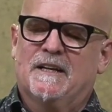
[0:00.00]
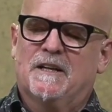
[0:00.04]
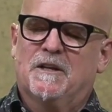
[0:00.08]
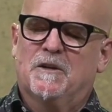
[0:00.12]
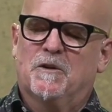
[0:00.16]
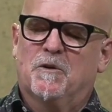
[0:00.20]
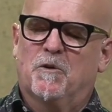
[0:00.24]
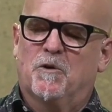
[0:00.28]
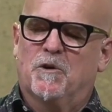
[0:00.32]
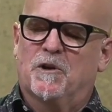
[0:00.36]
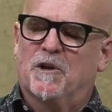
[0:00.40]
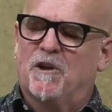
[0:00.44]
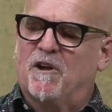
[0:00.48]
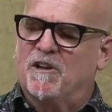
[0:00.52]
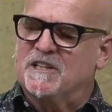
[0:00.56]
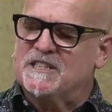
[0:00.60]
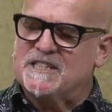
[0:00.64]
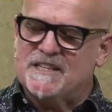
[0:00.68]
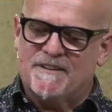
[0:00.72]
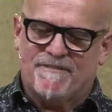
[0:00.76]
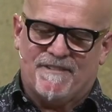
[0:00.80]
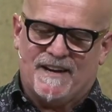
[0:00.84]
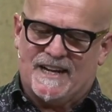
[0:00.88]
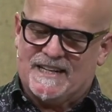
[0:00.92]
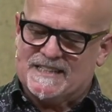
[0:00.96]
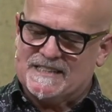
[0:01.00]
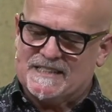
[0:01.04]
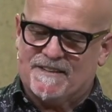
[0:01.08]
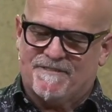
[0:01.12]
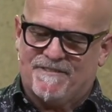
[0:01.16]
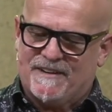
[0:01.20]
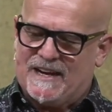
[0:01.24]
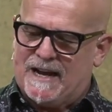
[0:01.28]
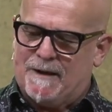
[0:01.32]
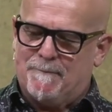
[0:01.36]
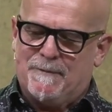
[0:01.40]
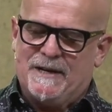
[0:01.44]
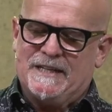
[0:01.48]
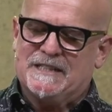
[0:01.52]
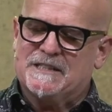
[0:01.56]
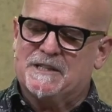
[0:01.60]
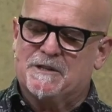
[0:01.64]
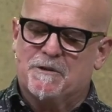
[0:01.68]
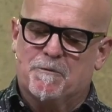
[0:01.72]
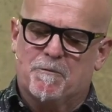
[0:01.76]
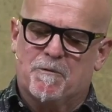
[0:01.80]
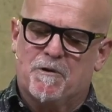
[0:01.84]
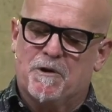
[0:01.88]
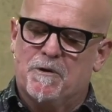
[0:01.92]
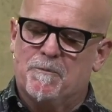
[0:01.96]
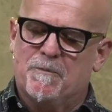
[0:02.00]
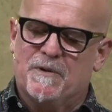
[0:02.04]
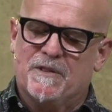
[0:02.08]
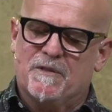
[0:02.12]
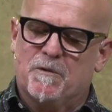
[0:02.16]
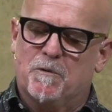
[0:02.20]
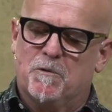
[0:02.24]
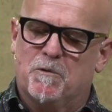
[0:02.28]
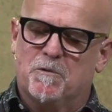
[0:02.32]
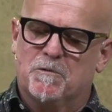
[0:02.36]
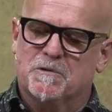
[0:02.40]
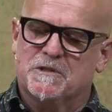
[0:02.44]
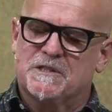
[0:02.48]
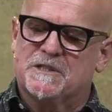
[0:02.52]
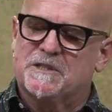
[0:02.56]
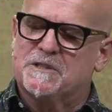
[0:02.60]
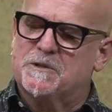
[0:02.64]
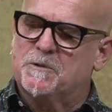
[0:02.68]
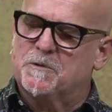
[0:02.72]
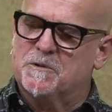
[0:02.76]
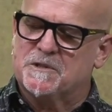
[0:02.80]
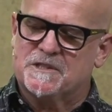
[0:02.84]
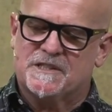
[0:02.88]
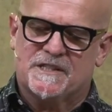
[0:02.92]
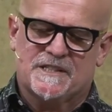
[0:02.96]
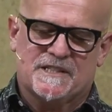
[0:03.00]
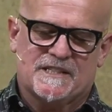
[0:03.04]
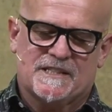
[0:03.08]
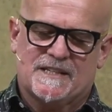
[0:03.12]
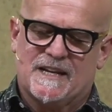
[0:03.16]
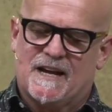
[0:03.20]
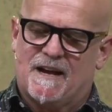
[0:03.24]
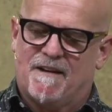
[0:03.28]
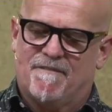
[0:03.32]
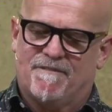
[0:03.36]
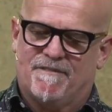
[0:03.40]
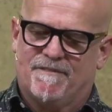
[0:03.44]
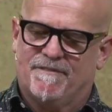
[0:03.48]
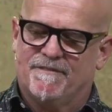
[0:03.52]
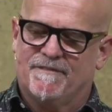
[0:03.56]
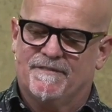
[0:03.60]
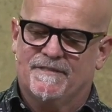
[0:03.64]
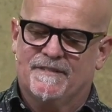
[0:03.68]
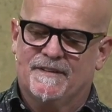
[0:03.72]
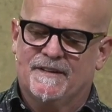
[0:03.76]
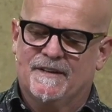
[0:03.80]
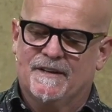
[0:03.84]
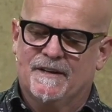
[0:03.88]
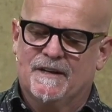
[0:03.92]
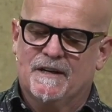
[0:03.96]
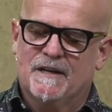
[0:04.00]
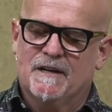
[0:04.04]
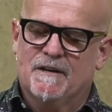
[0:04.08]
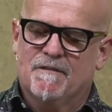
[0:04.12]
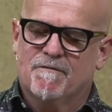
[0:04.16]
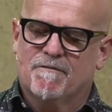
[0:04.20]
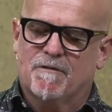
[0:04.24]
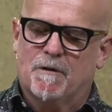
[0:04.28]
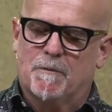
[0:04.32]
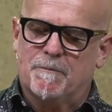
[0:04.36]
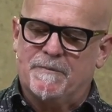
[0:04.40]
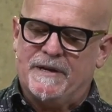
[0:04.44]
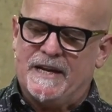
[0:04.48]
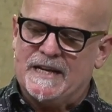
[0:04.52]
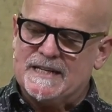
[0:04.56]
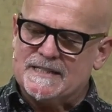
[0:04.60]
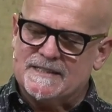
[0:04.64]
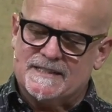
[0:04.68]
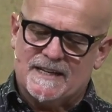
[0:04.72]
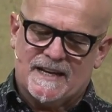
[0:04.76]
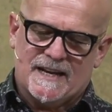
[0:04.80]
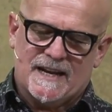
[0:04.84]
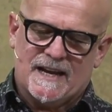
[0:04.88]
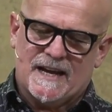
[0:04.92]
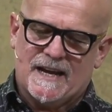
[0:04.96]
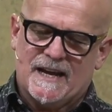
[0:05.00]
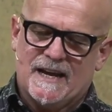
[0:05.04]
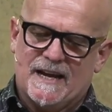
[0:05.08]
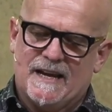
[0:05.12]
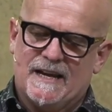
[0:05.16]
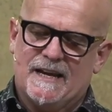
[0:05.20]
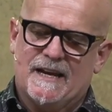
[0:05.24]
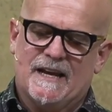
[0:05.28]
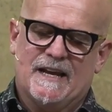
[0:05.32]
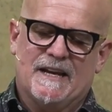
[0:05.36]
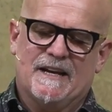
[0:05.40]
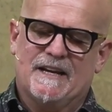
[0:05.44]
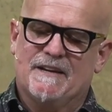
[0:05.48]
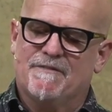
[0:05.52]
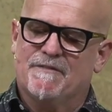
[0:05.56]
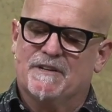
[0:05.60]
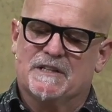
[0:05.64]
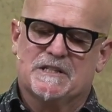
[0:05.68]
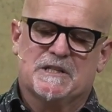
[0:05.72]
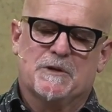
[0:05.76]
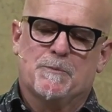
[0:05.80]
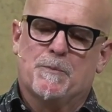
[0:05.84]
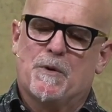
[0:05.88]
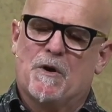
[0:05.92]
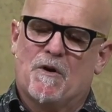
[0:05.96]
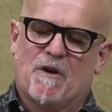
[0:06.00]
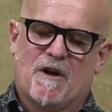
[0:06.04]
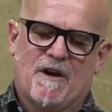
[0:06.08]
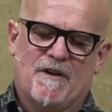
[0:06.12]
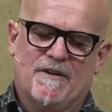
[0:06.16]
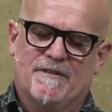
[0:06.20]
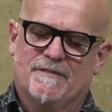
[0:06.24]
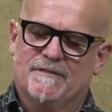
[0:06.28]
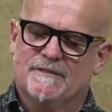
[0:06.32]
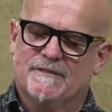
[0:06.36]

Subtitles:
Lord, lots of us have come into the room with all sorts of stuff from yesterday and even tomorrow.